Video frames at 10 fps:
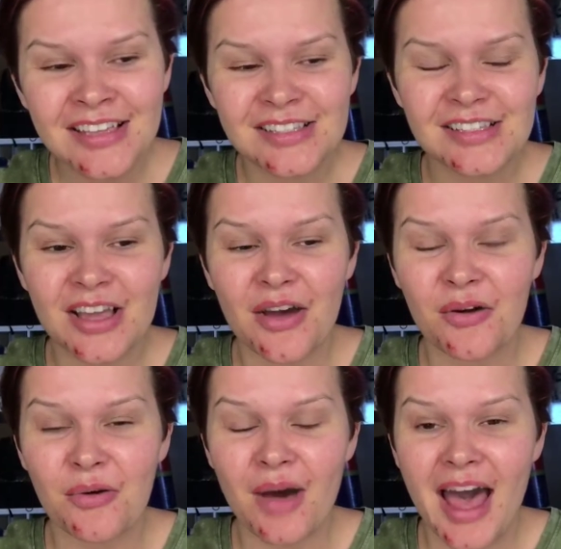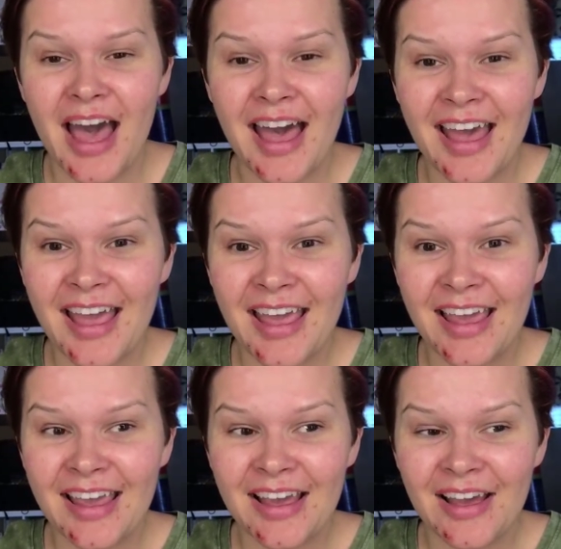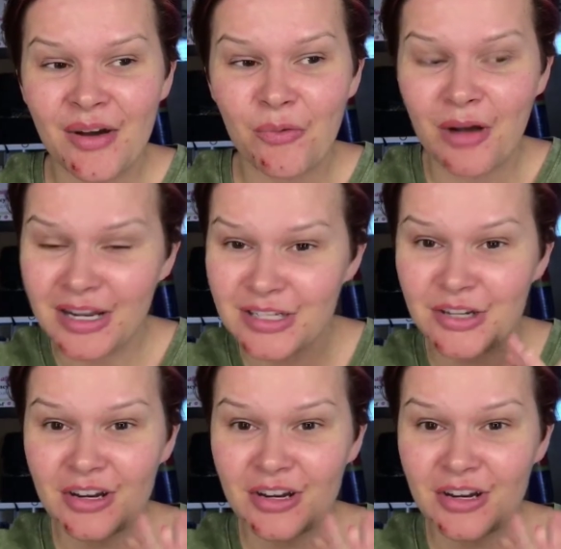So I wanted to